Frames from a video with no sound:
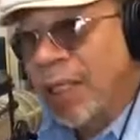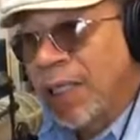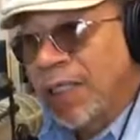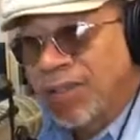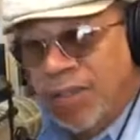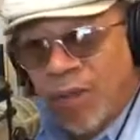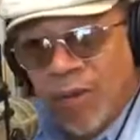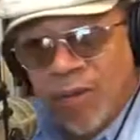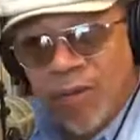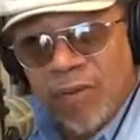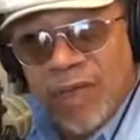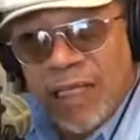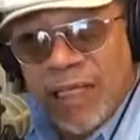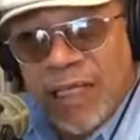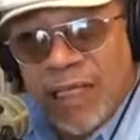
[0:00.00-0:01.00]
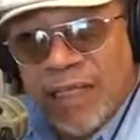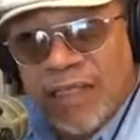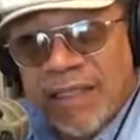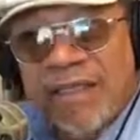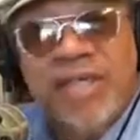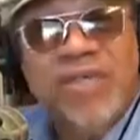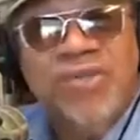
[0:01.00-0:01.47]
So
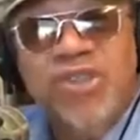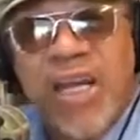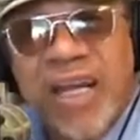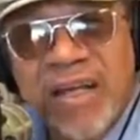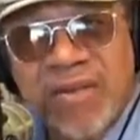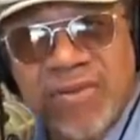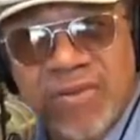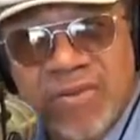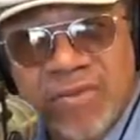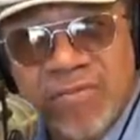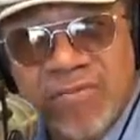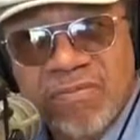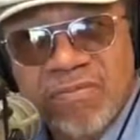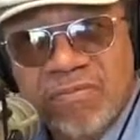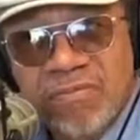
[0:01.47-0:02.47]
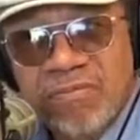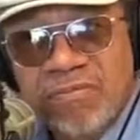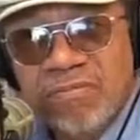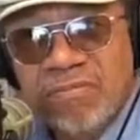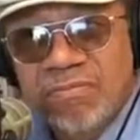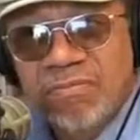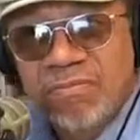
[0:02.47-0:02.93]
things changed.
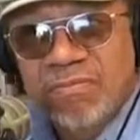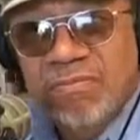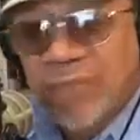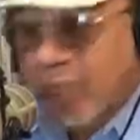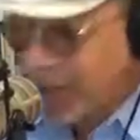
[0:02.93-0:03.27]
They